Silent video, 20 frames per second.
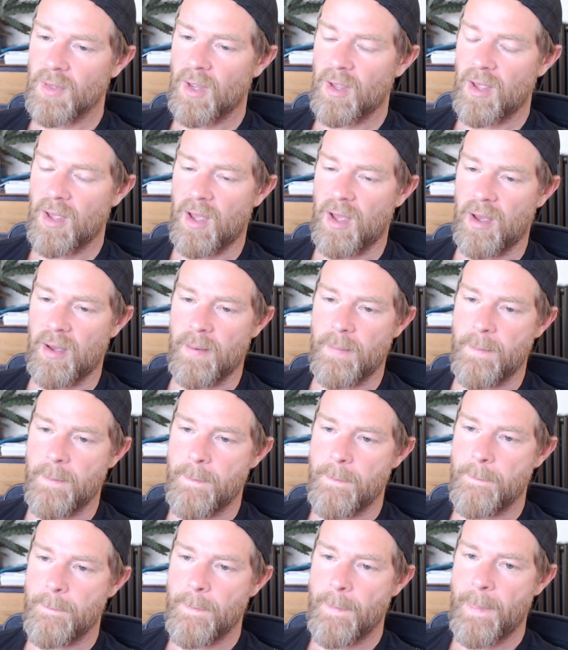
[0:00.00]

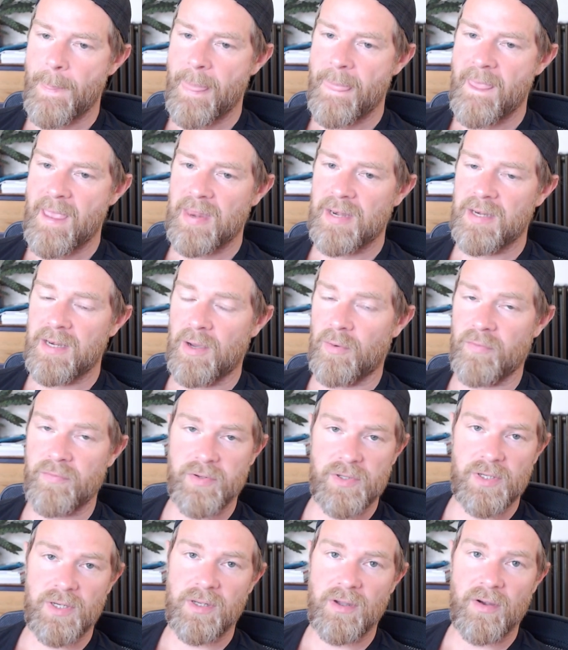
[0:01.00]
Now,
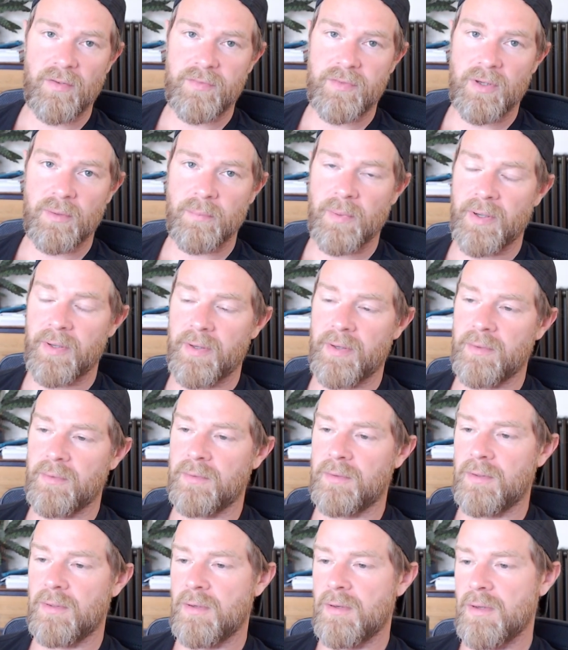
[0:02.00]
obviously, I've done my own,
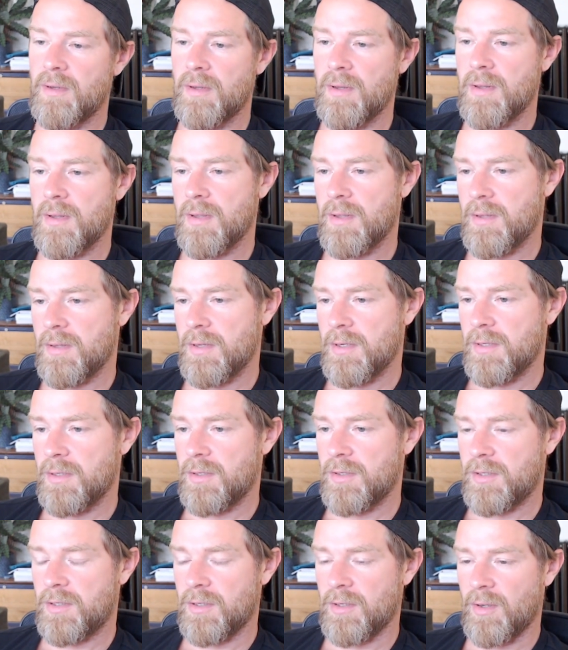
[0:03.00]

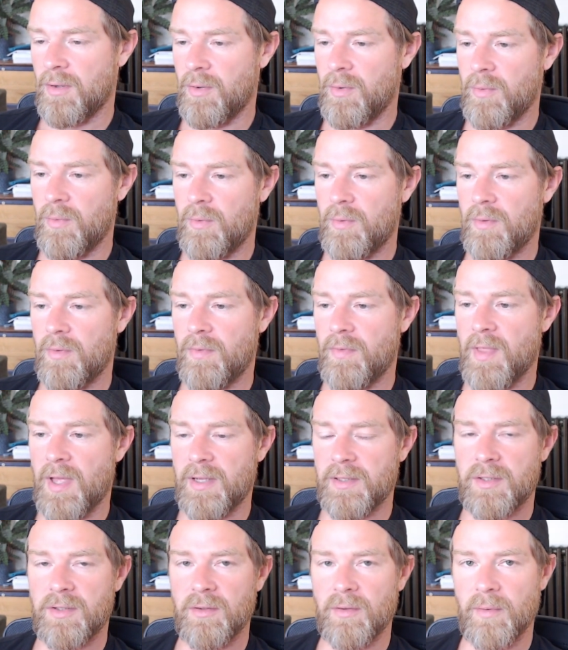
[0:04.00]
so
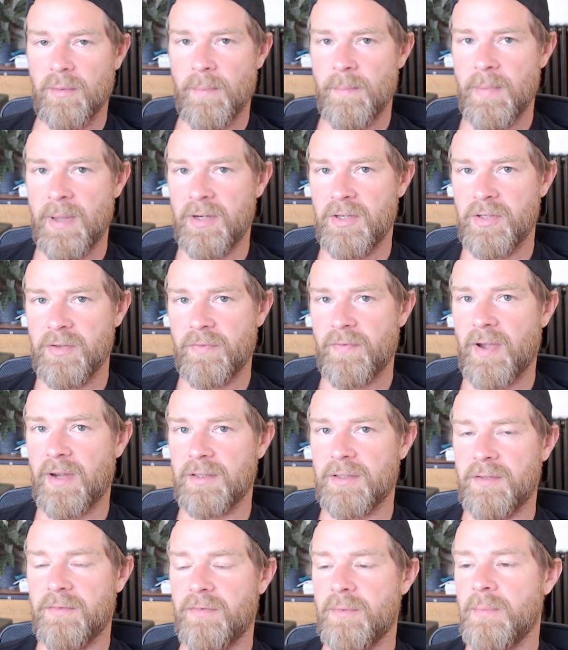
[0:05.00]
that's not a major
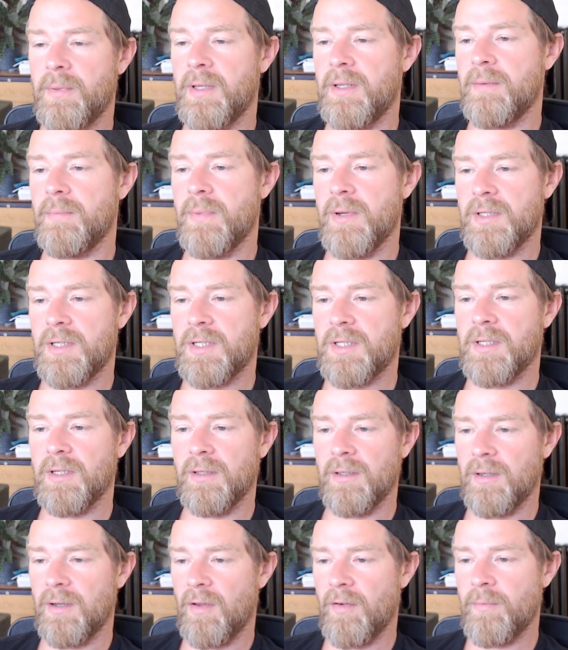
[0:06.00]
factor for me, but it's still a
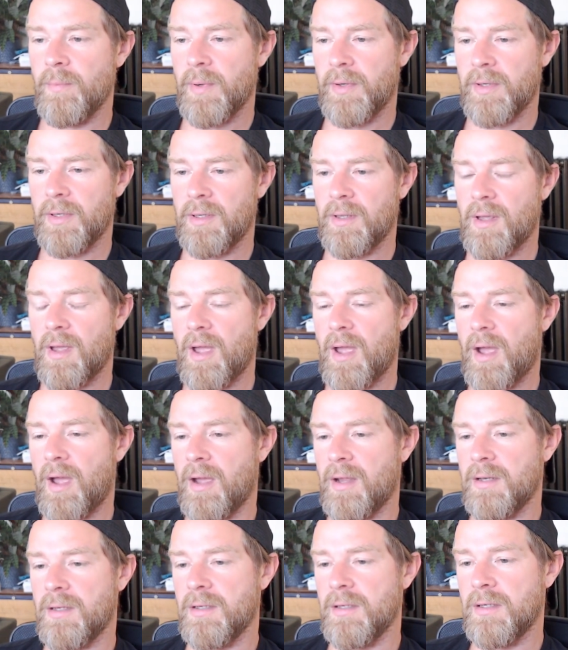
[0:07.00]
lot of money.
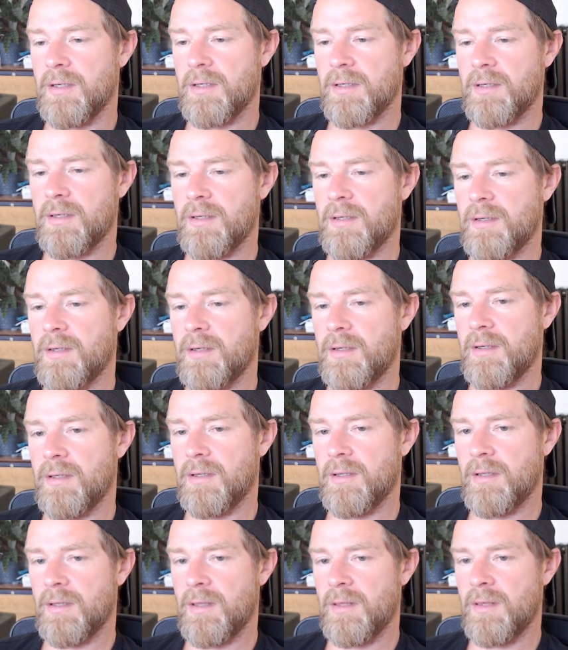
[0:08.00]
And
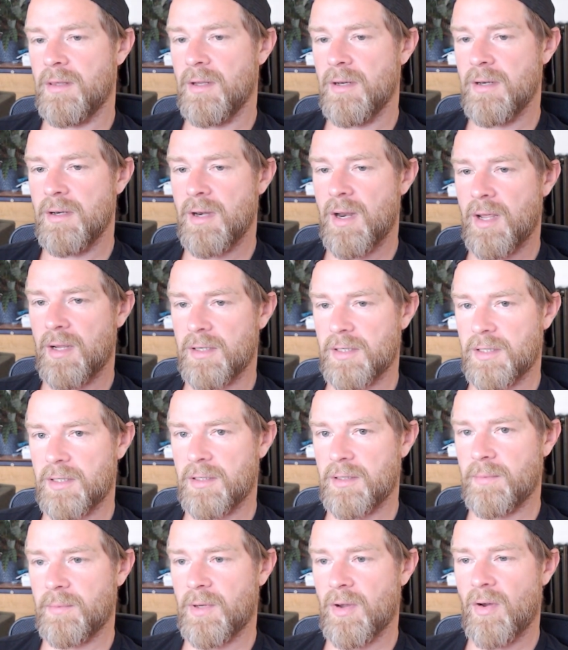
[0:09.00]
the
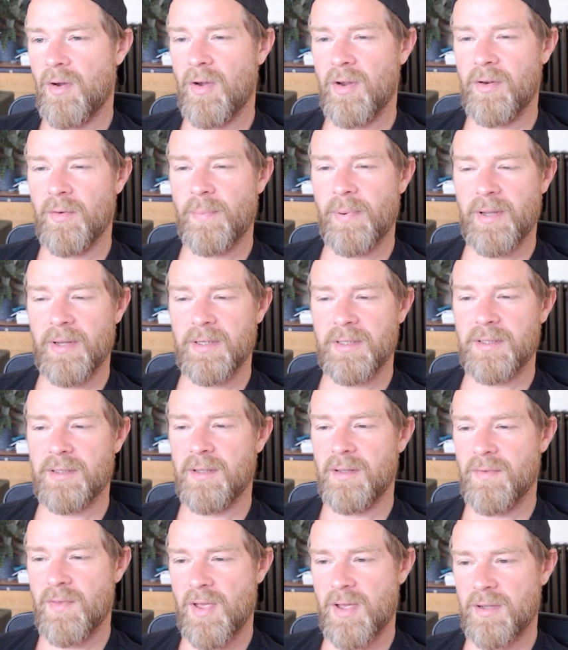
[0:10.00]
next kind of place
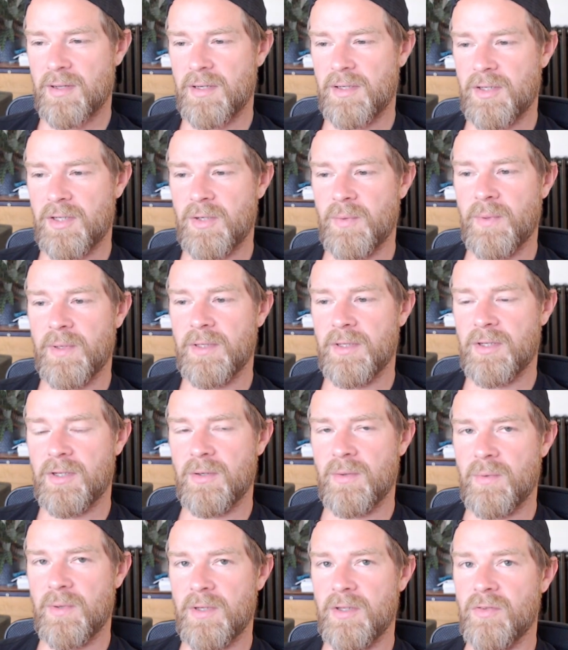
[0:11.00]
that gets you
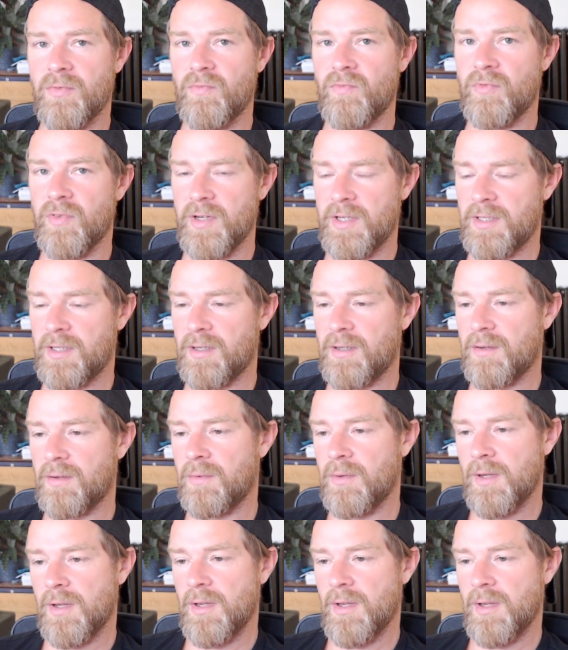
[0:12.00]
into is resale.